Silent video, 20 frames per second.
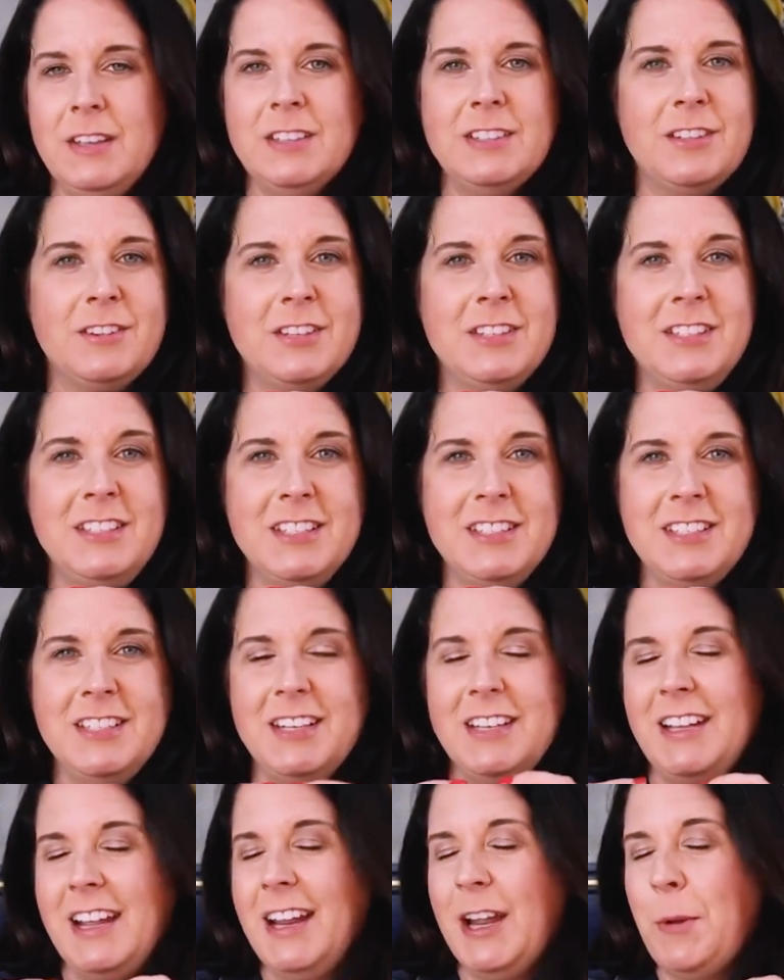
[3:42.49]
So this
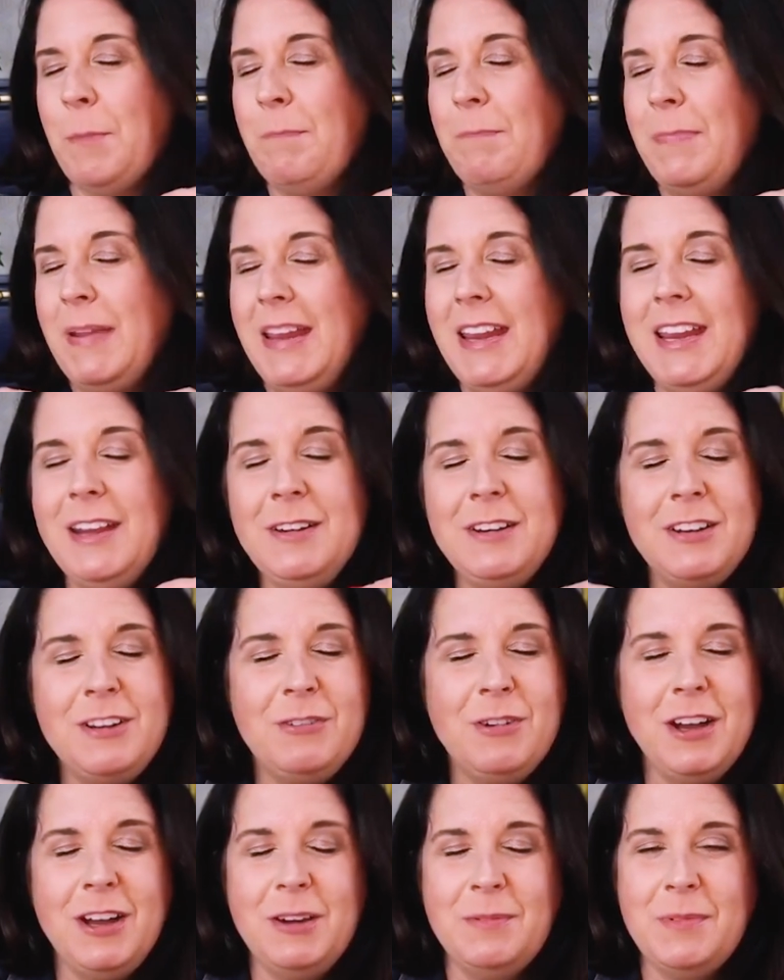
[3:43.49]
isn't like a beat
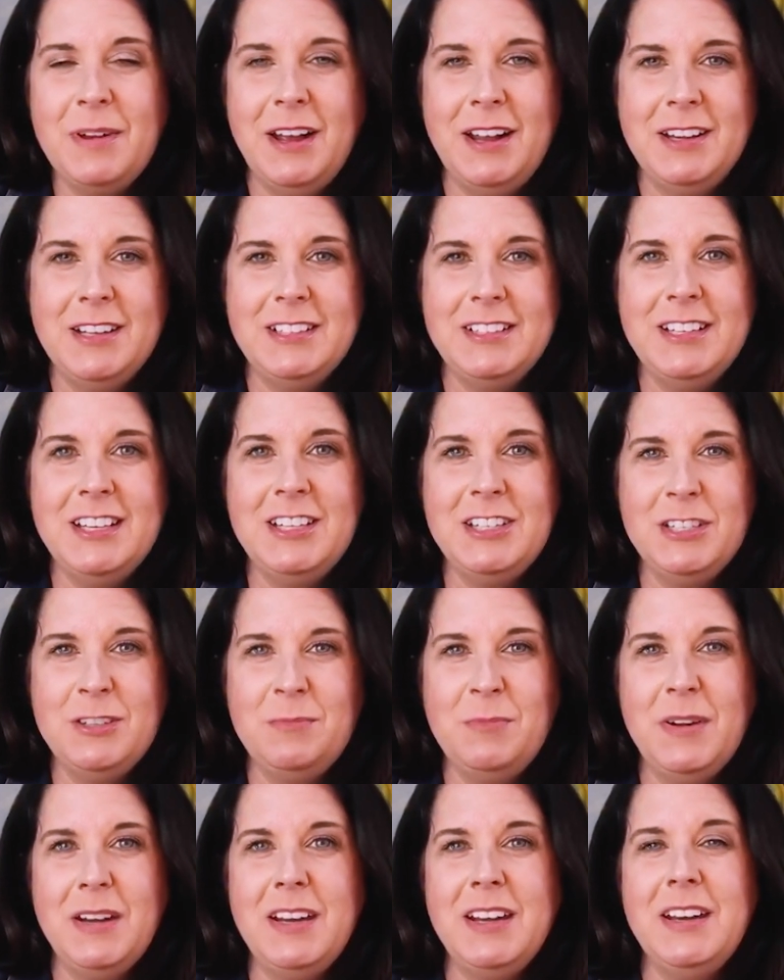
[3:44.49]
you up kind of
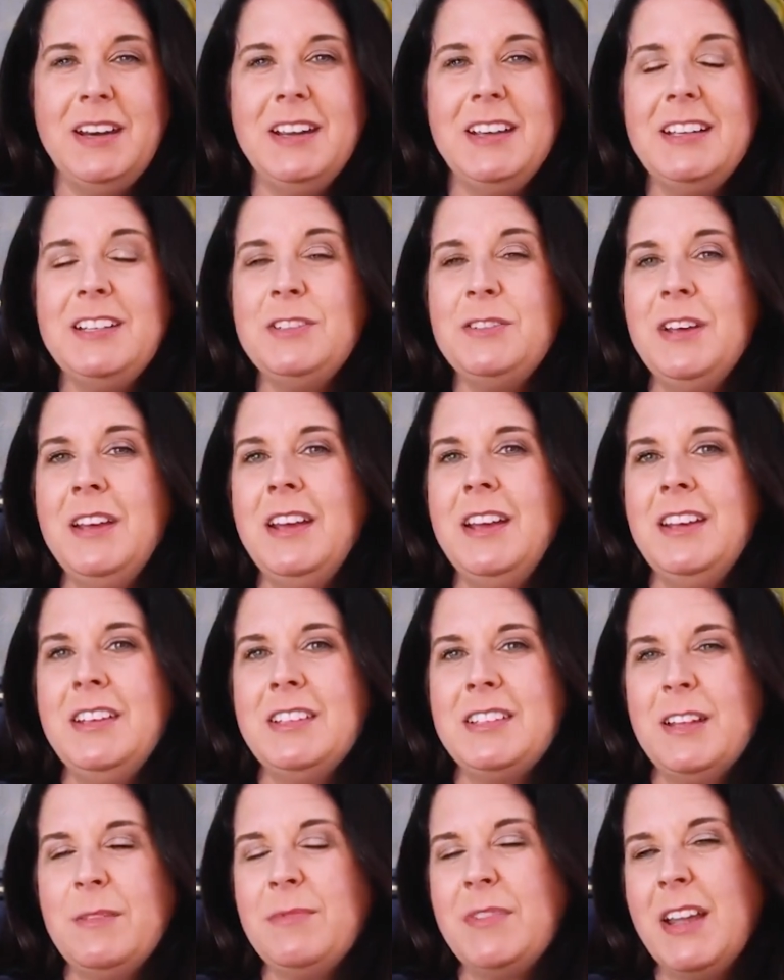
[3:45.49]
session, but it is
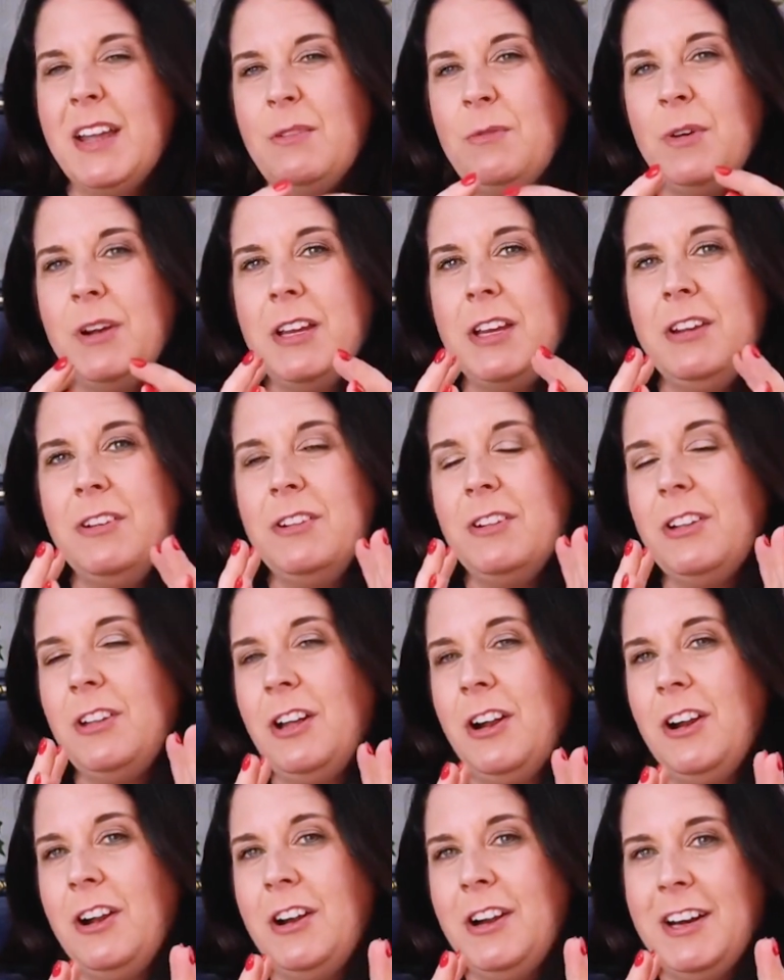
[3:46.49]
something I want you to
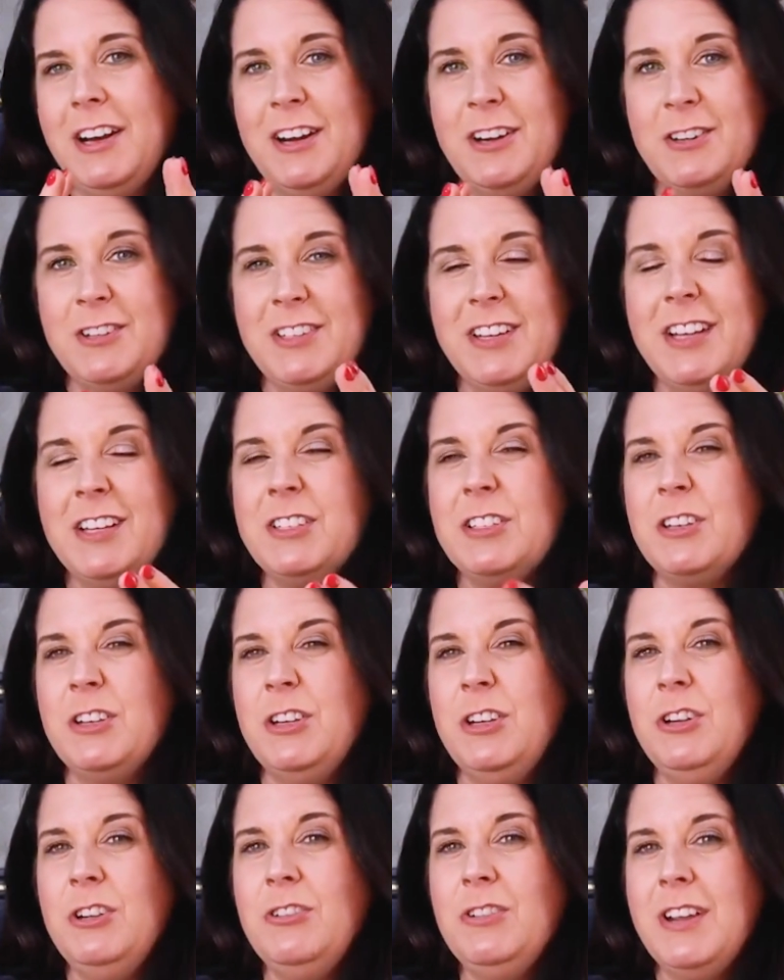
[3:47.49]
learn and understand so
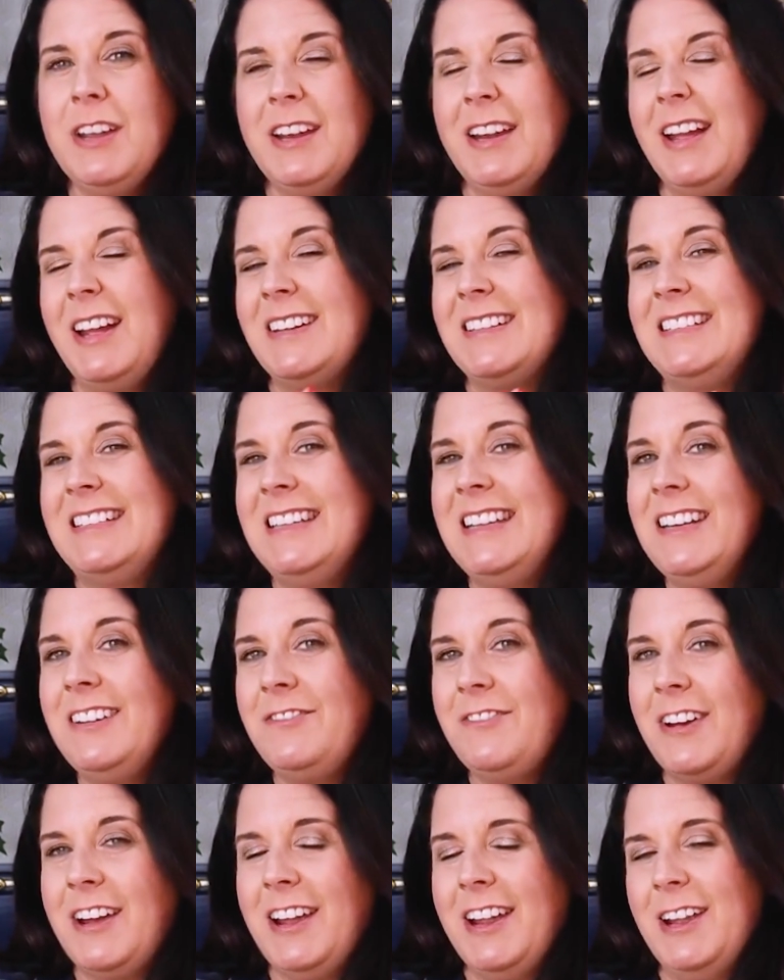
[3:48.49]
you can
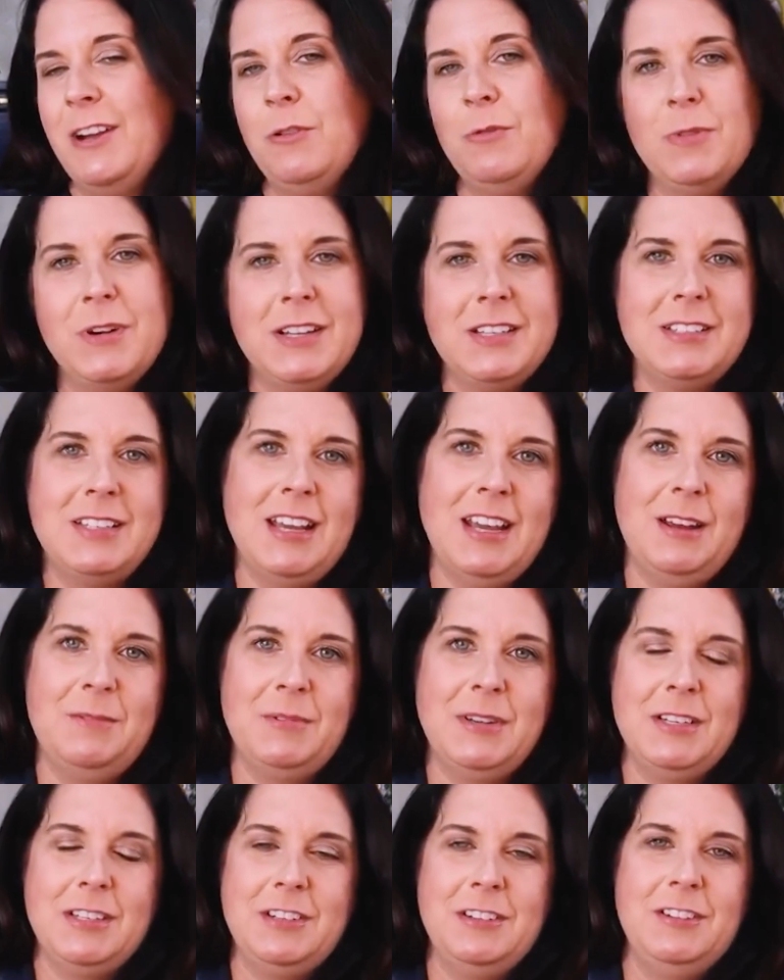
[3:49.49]
identify it when it's
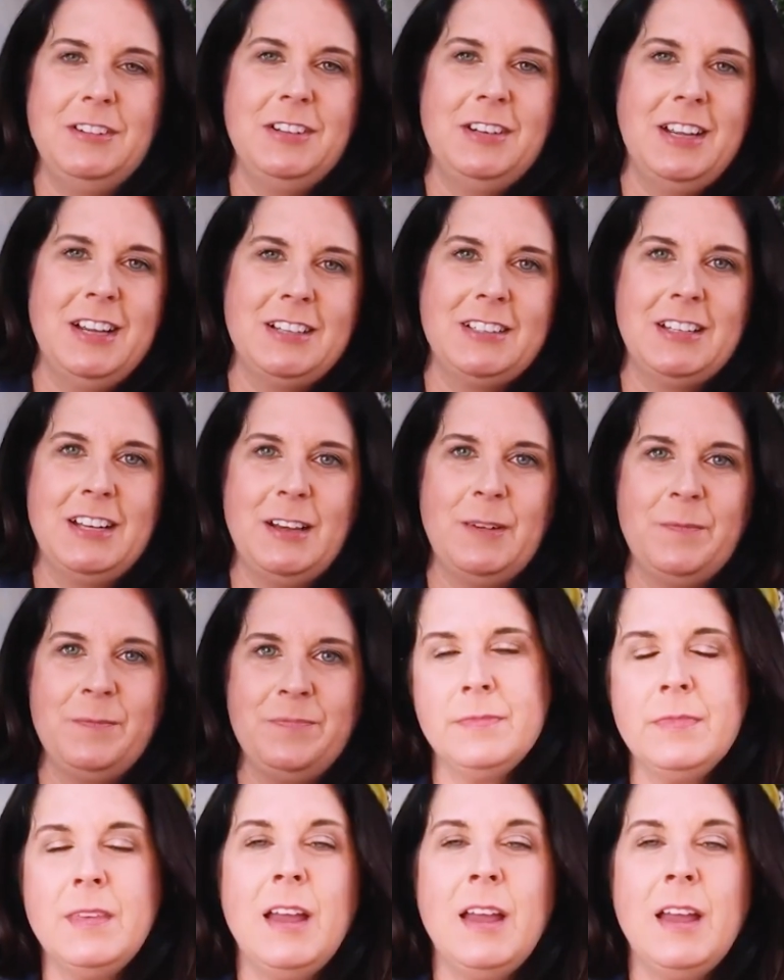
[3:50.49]
happening to you the next time.